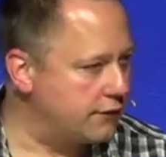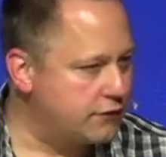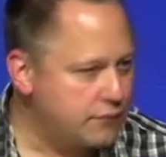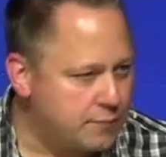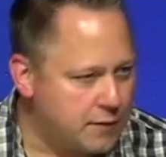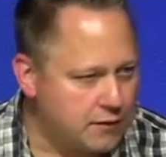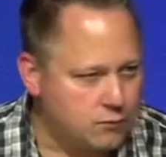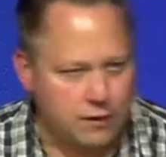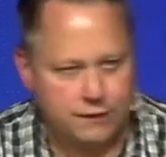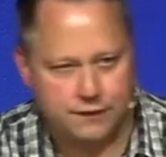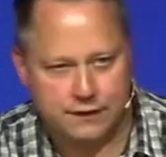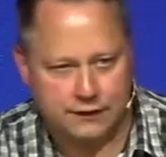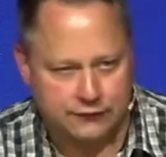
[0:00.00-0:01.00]
if you've been
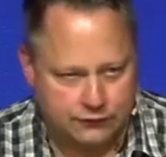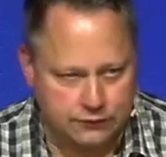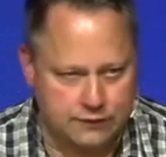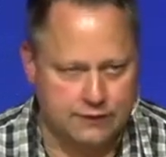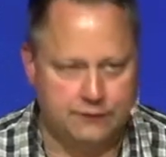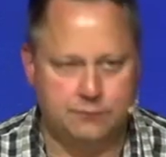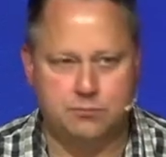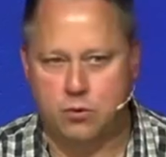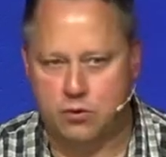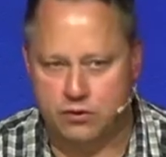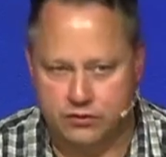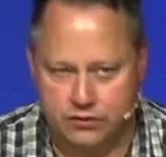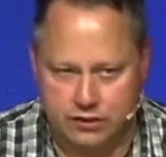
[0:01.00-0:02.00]
with us through this
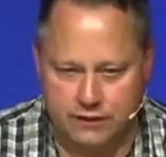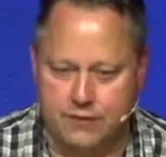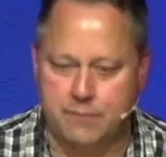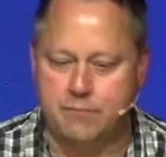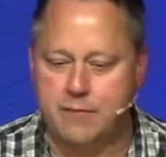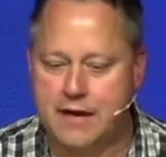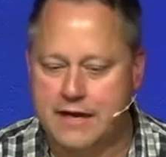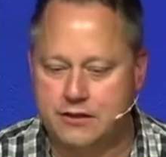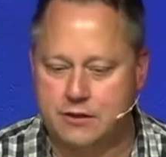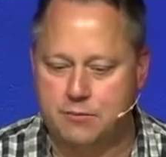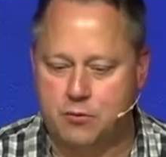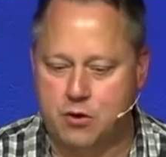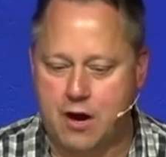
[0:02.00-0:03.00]
portion
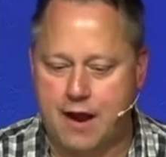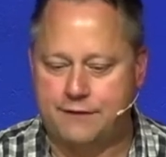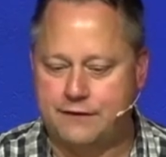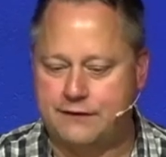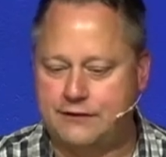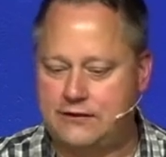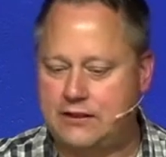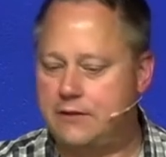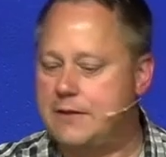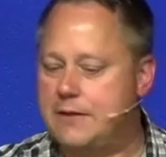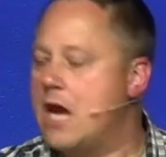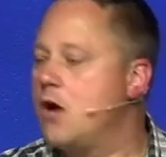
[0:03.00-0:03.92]
minor prophets here,